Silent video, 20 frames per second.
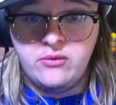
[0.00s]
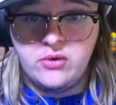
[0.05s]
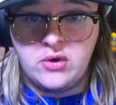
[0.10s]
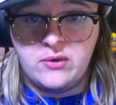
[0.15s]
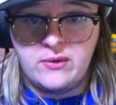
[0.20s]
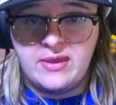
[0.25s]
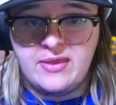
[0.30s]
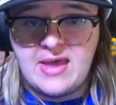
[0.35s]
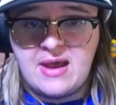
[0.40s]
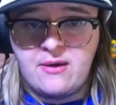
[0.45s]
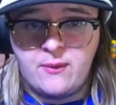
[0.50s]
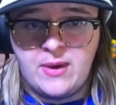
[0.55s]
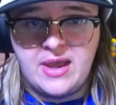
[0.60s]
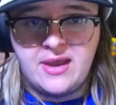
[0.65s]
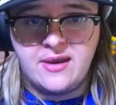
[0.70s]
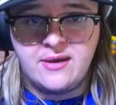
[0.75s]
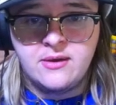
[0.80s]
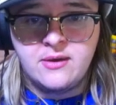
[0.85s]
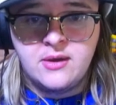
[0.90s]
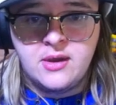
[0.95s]
going that
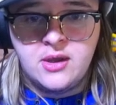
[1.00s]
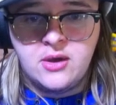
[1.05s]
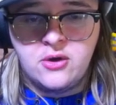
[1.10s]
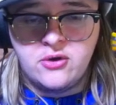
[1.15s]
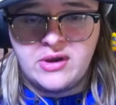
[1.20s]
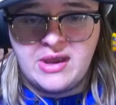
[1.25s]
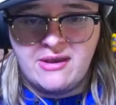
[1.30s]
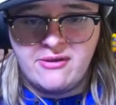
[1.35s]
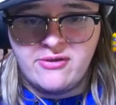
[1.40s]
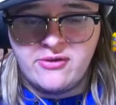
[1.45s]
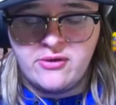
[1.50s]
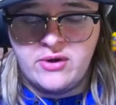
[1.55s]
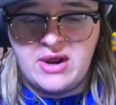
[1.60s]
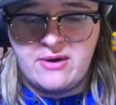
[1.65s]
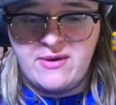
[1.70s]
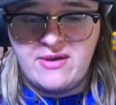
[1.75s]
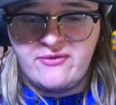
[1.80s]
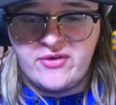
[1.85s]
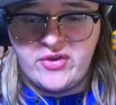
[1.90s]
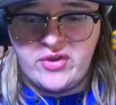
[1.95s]
way. Okay, so
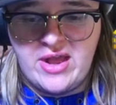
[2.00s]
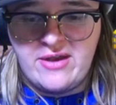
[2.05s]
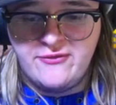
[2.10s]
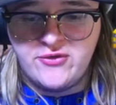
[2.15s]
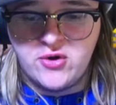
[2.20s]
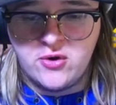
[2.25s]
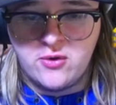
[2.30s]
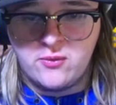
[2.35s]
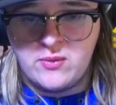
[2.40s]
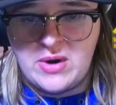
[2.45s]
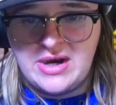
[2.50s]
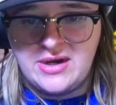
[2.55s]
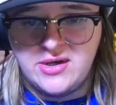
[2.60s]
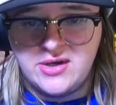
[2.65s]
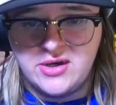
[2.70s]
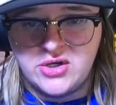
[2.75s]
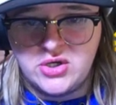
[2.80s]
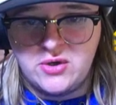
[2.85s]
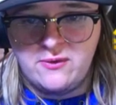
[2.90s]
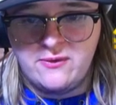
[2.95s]
now we have a left or a right
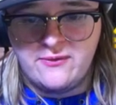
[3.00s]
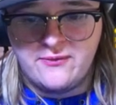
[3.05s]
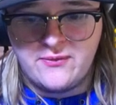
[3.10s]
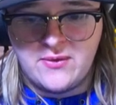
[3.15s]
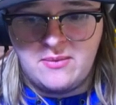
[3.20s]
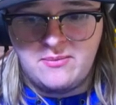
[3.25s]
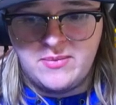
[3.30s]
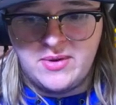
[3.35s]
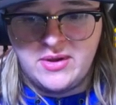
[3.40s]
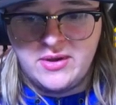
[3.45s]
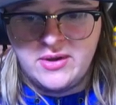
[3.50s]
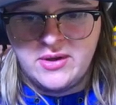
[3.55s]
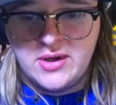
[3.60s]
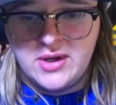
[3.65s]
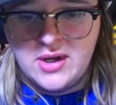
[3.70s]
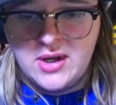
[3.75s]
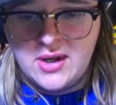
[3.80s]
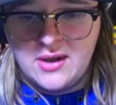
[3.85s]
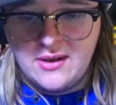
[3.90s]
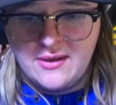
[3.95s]
to choose from.
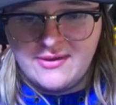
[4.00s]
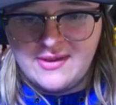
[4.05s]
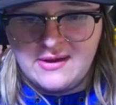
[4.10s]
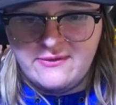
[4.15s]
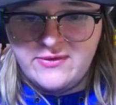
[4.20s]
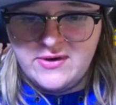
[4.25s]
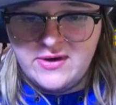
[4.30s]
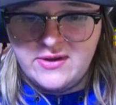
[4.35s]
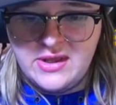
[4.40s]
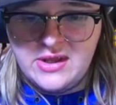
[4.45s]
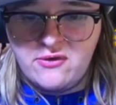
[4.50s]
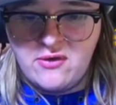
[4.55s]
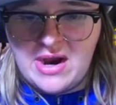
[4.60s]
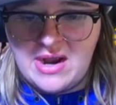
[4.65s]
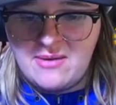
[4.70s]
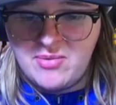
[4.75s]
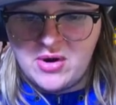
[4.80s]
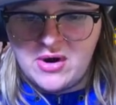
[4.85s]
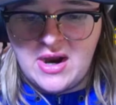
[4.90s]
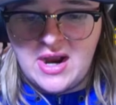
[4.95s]
Let's definitely
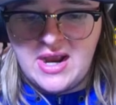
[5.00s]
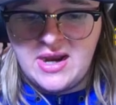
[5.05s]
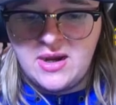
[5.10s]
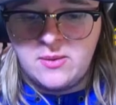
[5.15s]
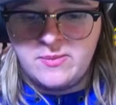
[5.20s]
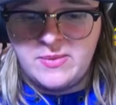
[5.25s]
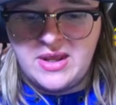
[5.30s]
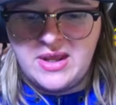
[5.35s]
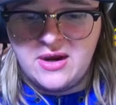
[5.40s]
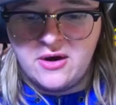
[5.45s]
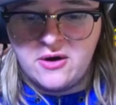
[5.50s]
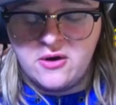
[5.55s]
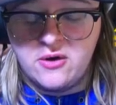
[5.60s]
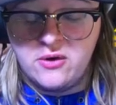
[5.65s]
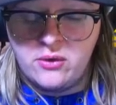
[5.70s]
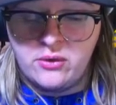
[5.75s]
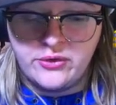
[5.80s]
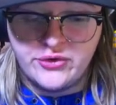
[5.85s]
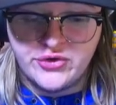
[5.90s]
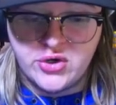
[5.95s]
grab our item here.
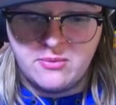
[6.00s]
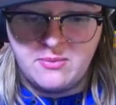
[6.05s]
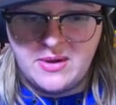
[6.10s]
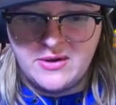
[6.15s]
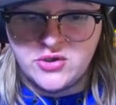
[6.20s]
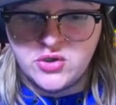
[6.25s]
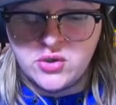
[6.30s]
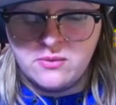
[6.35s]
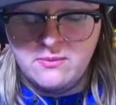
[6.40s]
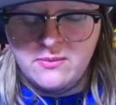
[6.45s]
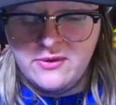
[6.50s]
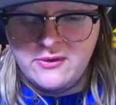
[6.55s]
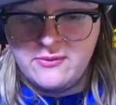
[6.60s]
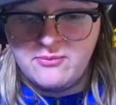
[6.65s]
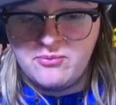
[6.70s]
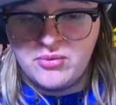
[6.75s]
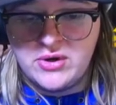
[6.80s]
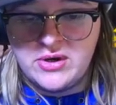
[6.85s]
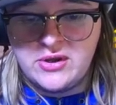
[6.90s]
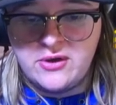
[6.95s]
Ultra Mushrooms,
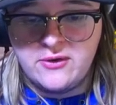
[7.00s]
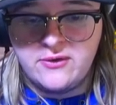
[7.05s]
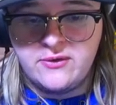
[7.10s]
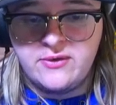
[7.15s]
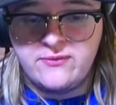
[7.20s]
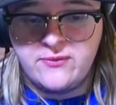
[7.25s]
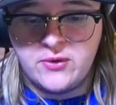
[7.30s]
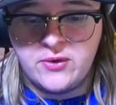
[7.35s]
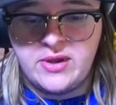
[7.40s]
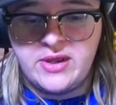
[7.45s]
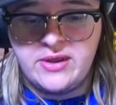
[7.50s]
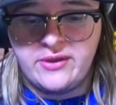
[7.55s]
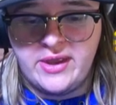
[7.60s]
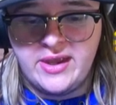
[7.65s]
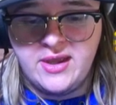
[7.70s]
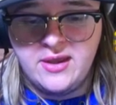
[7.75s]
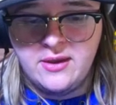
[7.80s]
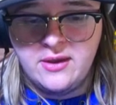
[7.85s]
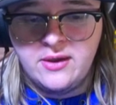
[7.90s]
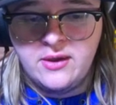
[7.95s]
pretty good for
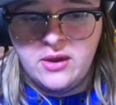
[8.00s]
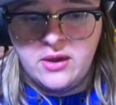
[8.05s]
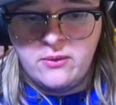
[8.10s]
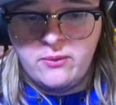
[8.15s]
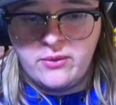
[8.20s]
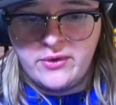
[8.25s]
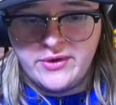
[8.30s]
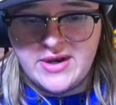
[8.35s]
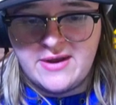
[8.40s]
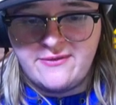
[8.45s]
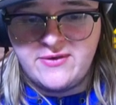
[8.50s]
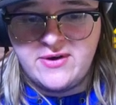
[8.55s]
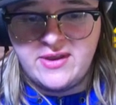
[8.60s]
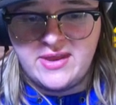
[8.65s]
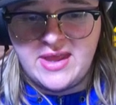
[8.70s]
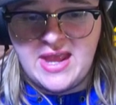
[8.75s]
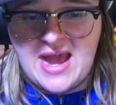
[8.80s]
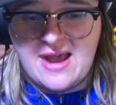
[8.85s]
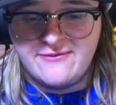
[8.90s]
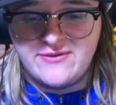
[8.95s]
healing. We'll
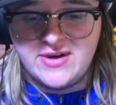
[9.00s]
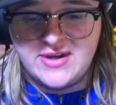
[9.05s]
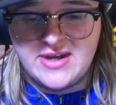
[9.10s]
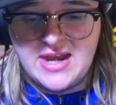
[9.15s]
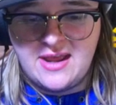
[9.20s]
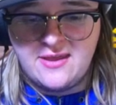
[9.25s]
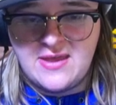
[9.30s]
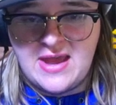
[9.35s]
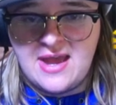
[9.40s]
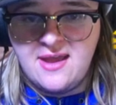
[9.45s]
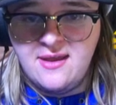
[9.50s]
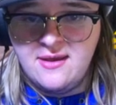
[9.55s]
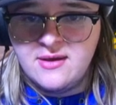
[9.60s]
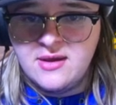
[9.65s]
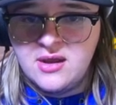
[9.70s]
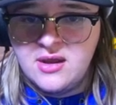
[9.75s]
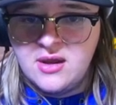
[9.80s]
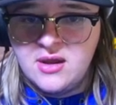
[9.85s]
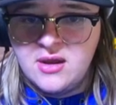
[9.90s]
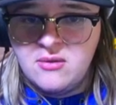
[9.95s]
definitely have to take that.
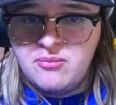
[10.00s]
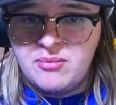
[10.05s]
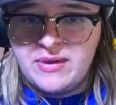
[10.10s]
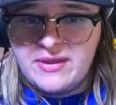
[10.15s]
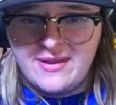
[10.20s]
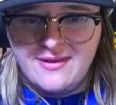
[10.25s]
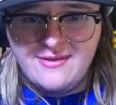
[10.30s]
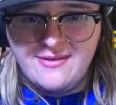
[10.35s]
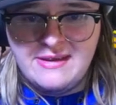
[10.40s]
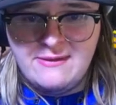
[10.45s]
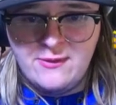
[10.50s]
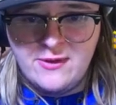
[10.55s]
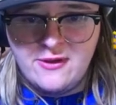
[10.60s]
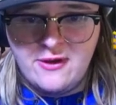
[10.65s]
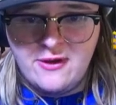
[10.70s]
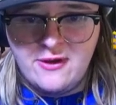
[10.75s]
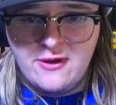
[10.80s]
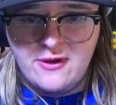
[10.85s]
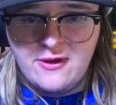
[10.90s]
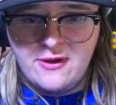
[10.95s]
But let's see what's
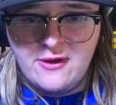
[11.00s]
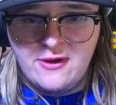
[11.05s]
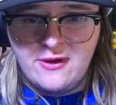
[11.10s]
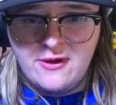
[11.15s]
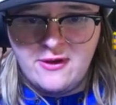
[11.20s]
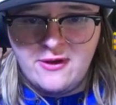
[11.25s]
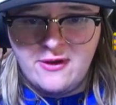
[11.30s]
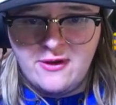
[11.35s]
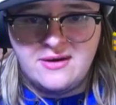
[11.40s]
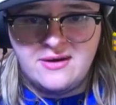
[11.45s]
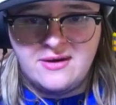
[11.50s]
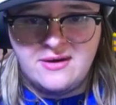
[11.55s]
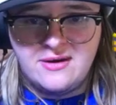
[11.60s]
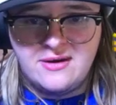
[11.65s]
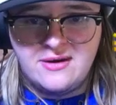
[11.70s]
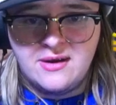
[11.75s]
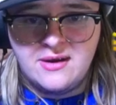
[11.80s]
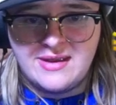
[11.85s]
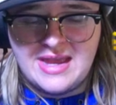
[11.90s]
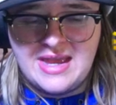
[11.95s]
on the right side,
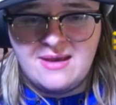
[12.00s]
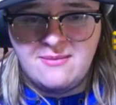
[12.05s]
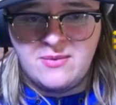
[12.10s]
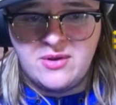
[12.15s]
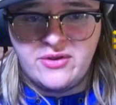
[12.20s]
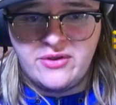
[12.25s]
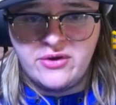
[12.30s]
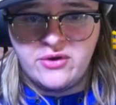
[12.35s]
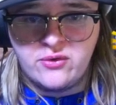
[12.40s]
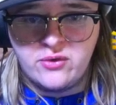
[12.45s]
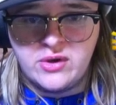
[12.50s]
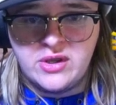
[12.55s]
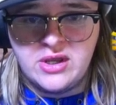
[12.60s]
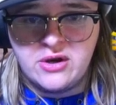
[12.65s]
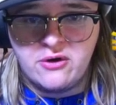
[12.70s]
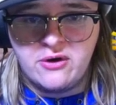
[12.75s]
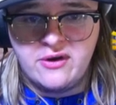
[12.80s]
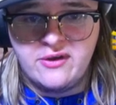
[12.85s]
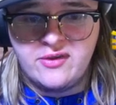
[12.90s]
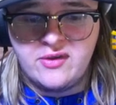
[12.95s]
because I am a little
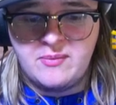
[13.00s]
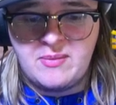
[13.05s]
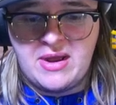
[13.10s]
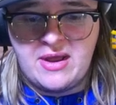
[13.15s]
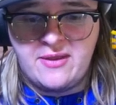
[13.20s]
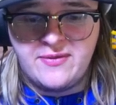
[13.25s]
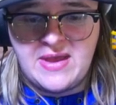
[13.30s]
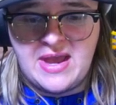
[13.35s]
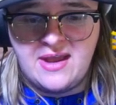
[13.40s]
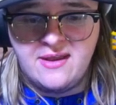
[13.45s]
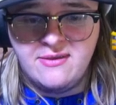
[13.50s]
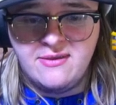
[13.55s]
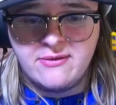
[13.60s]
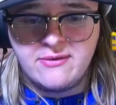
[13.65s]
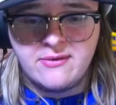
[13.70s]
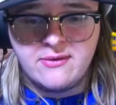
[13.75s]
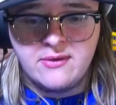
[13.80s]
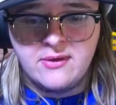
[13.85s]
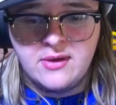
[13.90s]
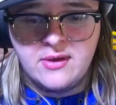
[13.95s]
curious about that.